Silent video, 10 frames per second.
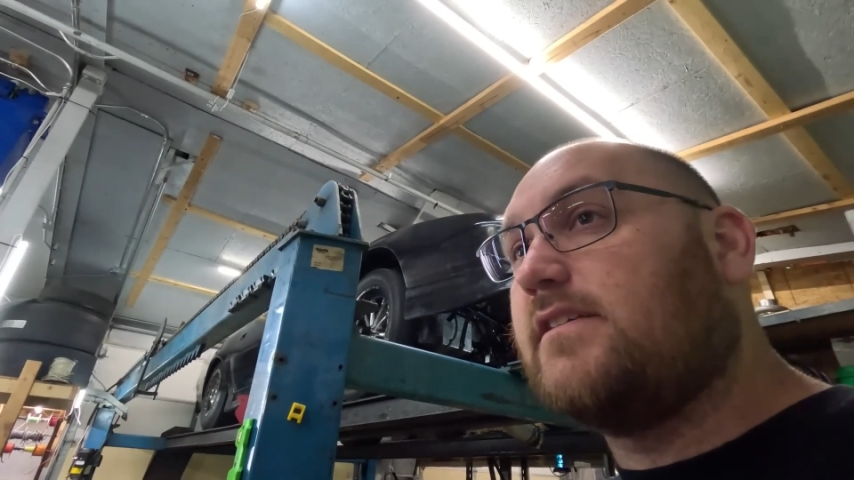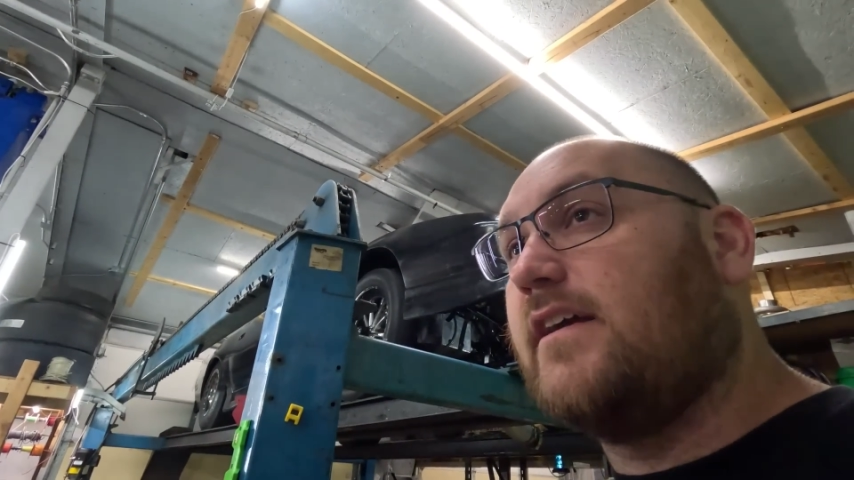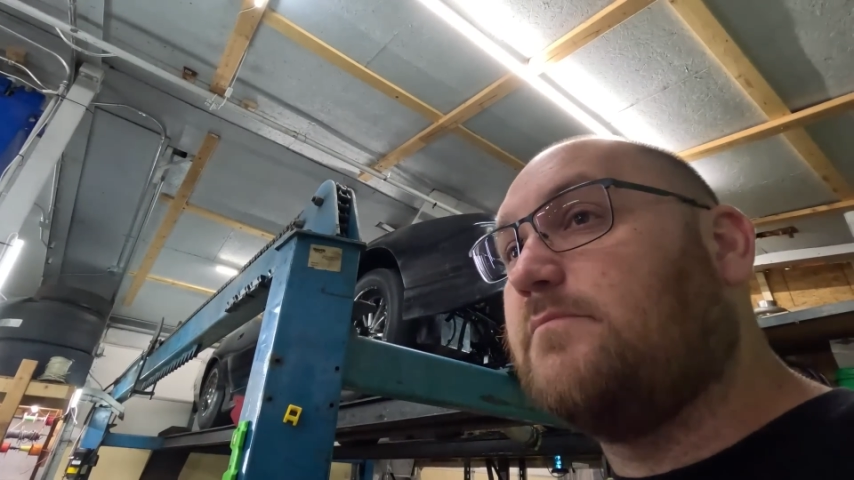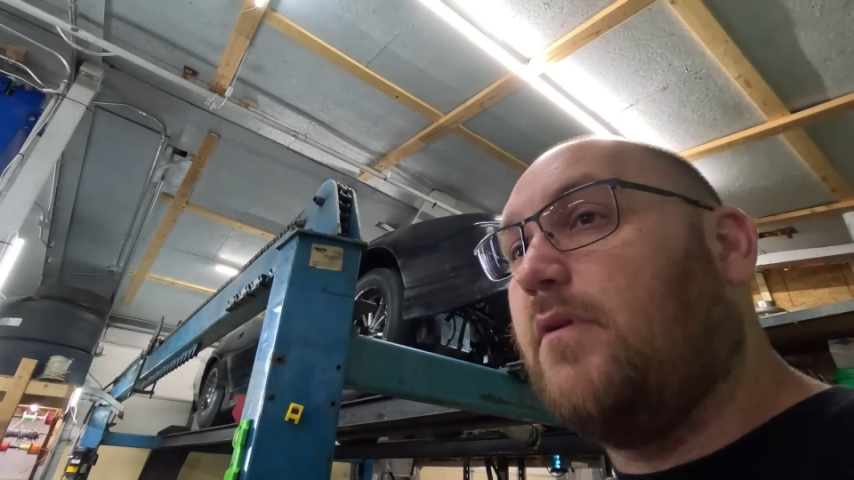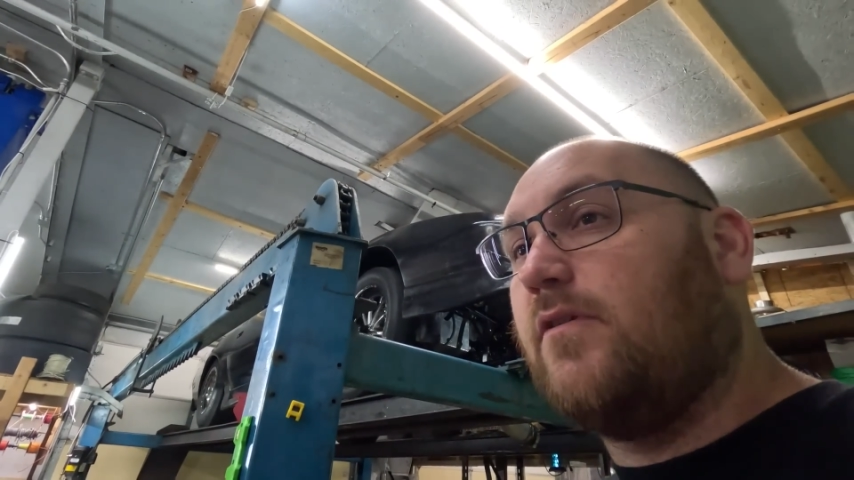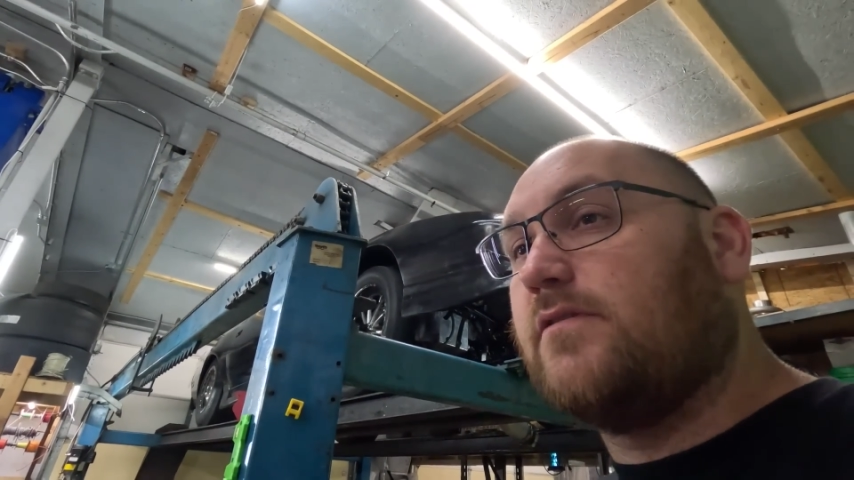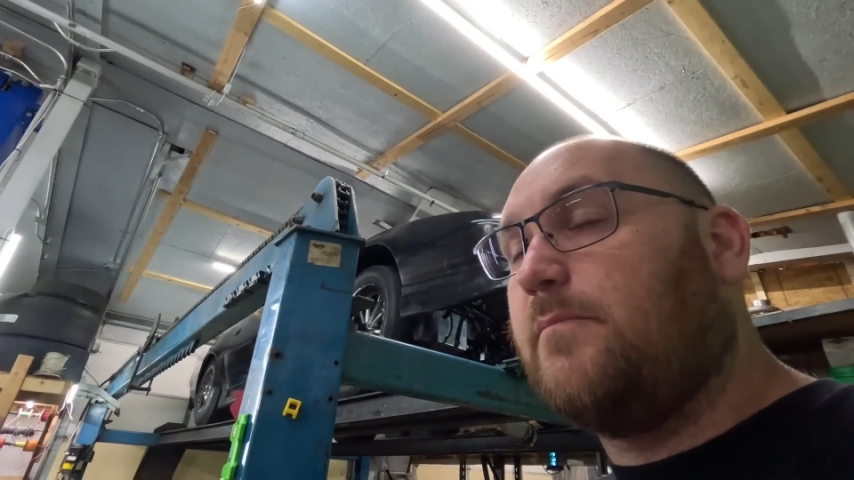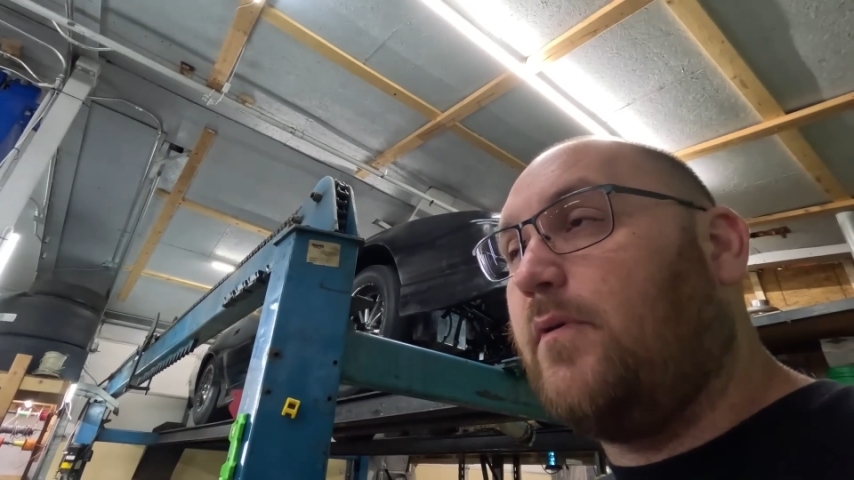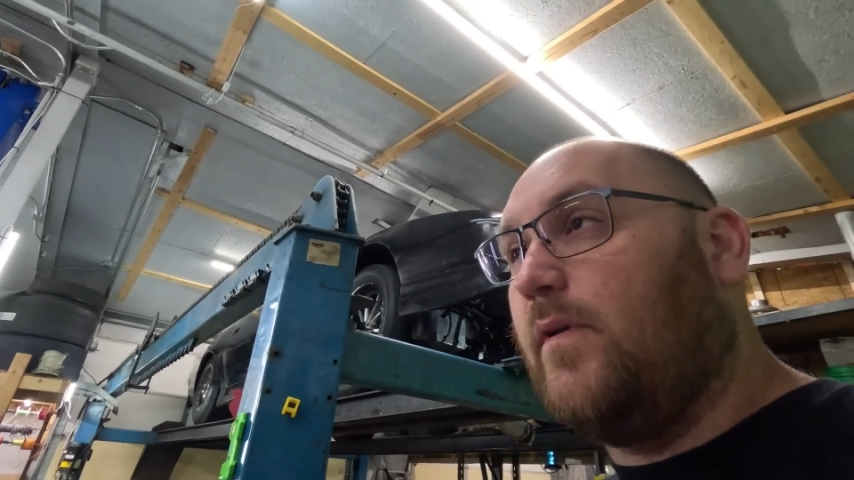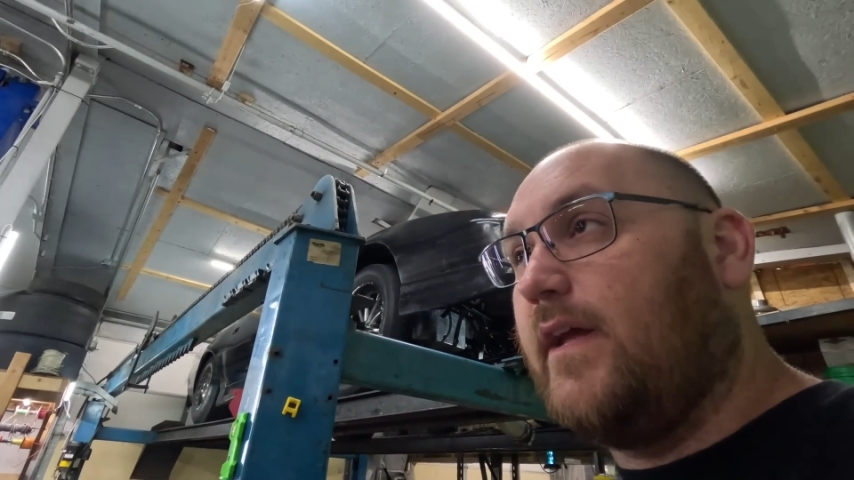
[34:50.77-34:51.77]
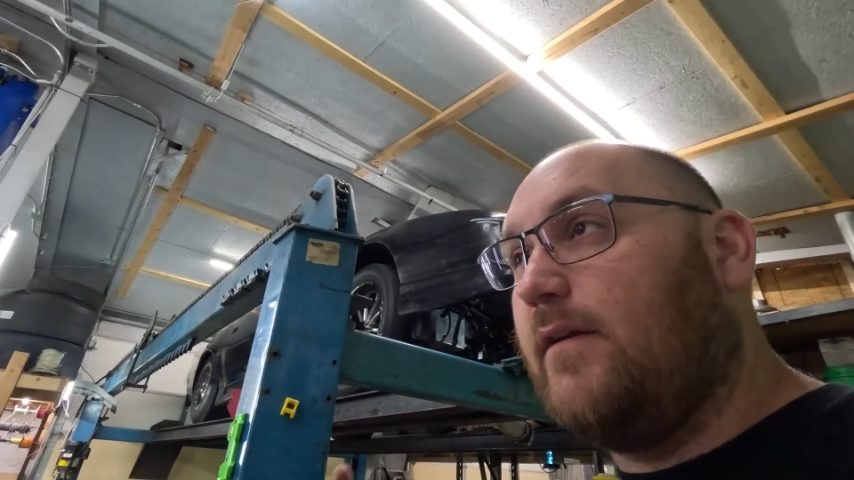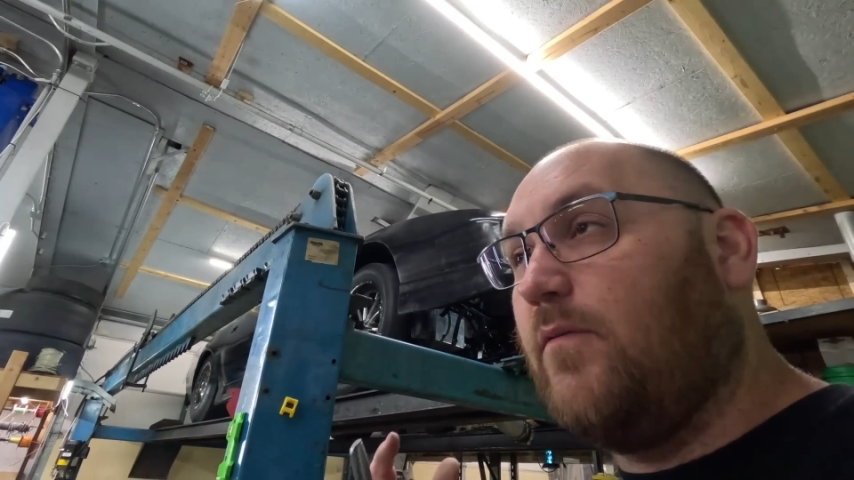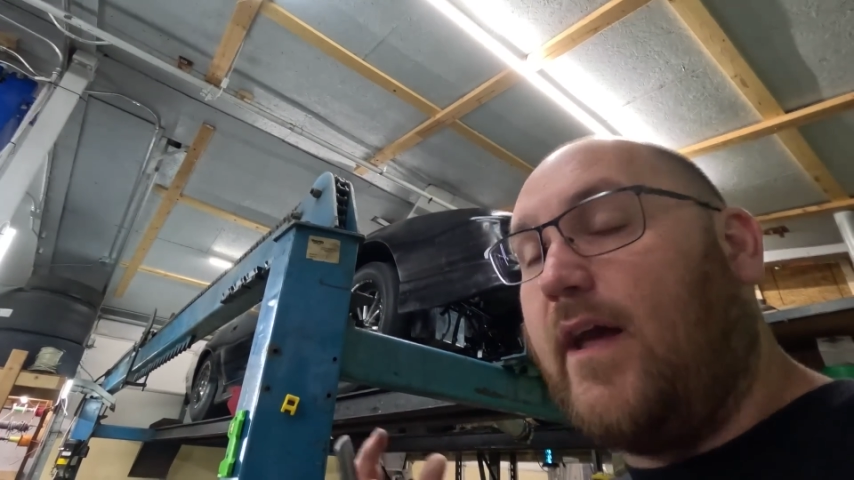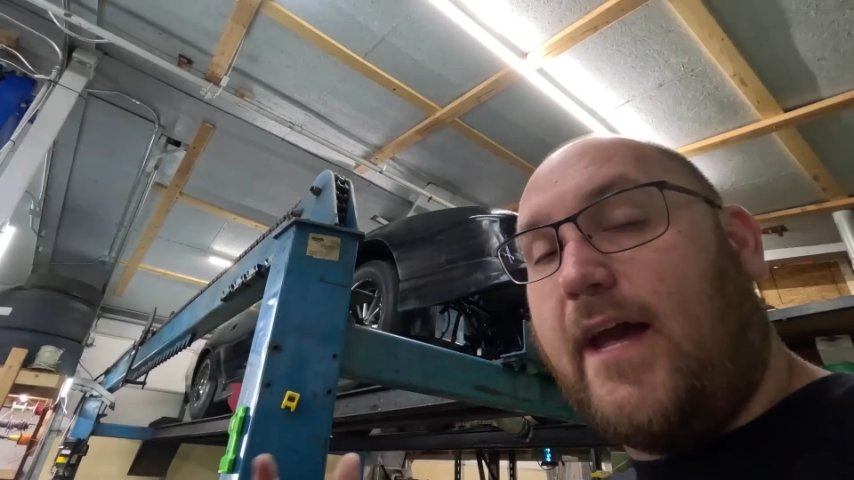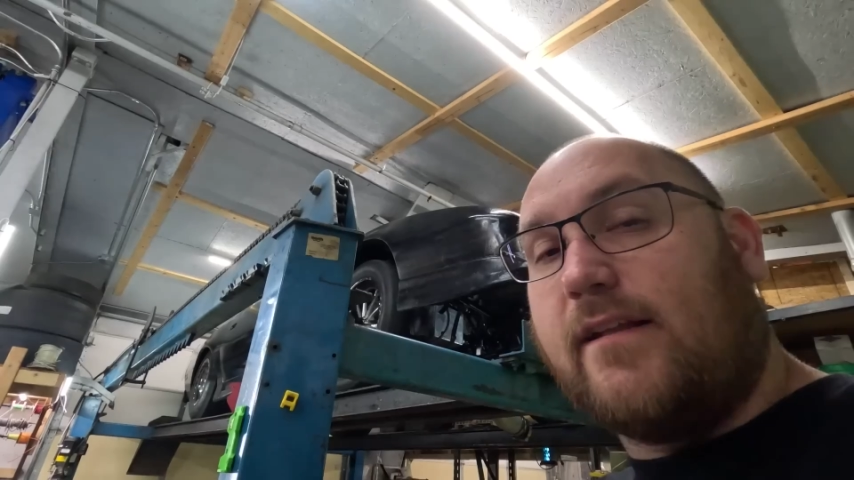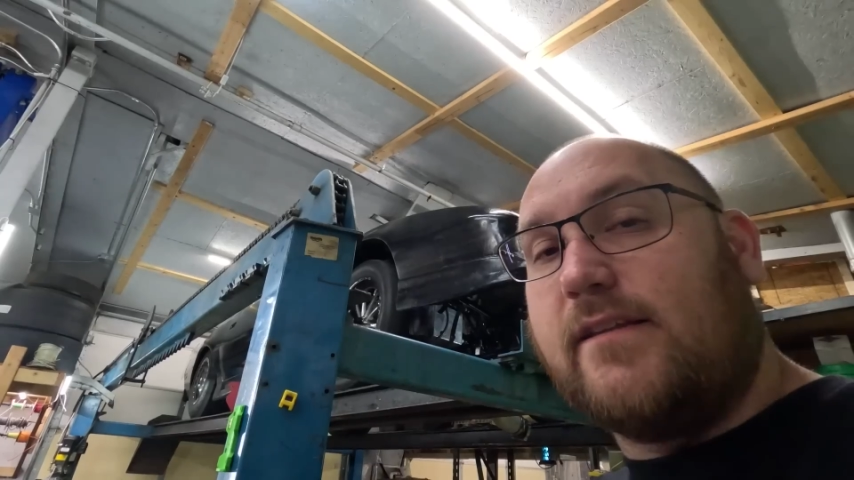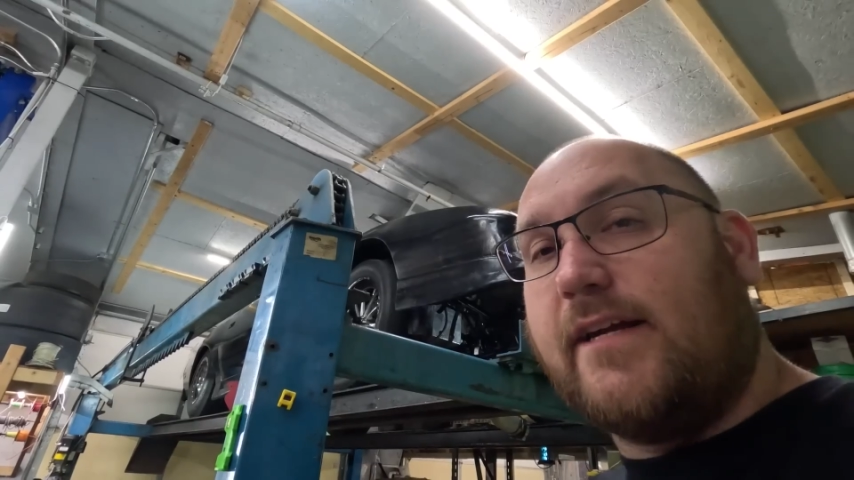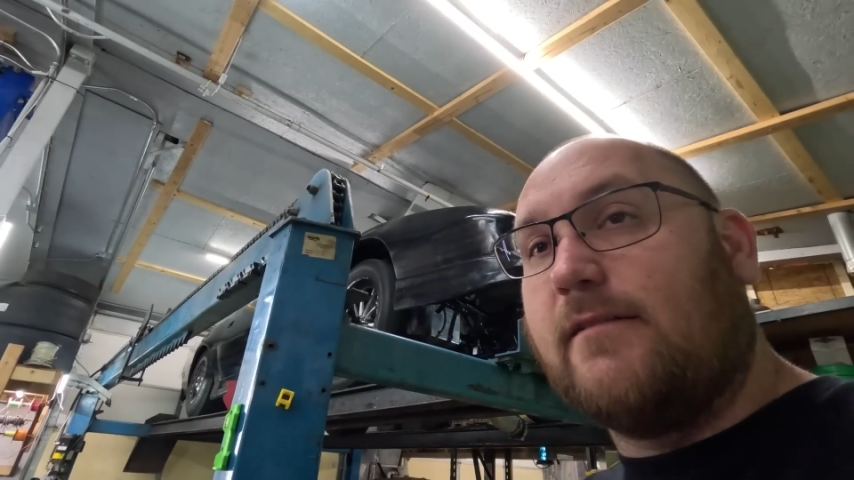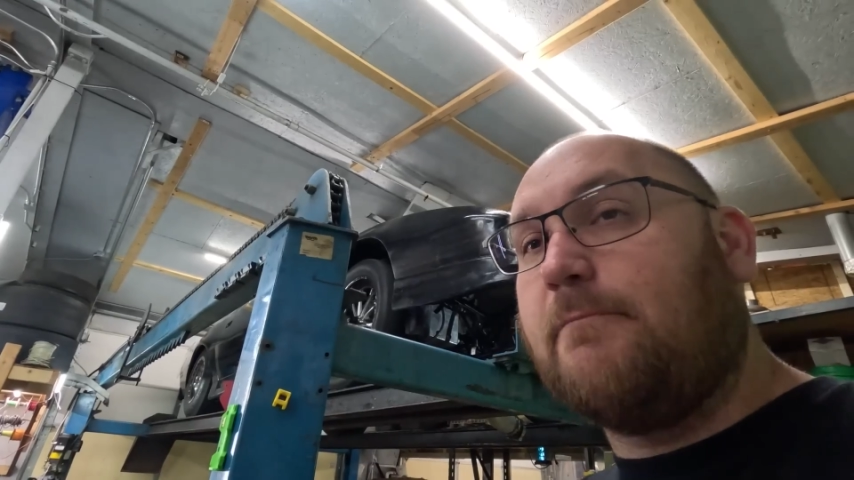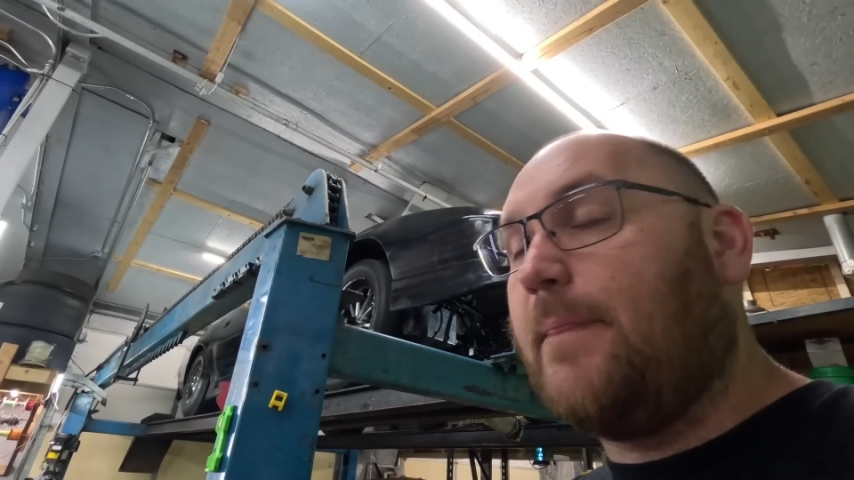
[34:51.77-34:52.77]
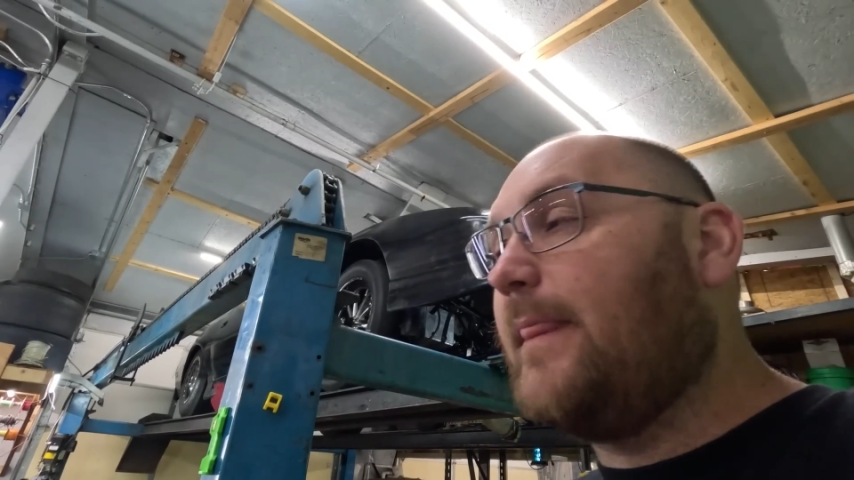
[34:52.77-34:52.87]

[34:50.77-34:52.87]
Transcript: sized blower pulley way out there.